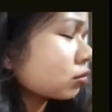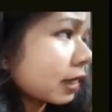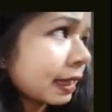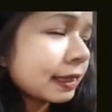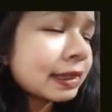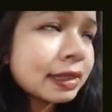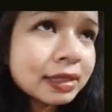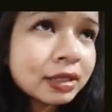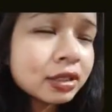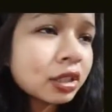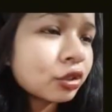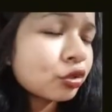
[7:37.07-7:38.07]
else this
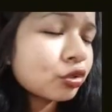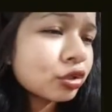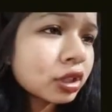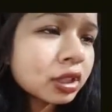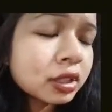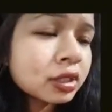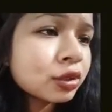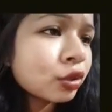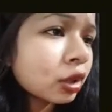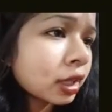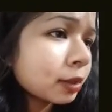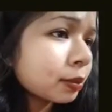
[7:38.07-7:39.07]
country is
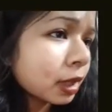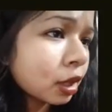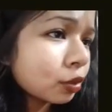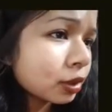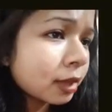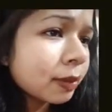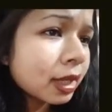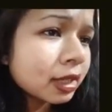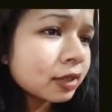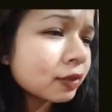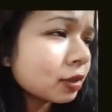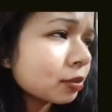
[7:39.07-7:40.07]
not helping out them and
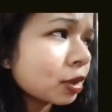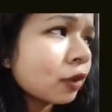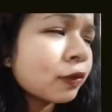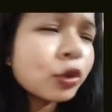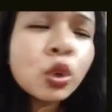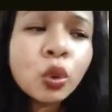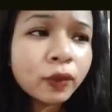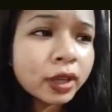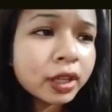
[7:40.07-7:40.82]
it will be of nowhere.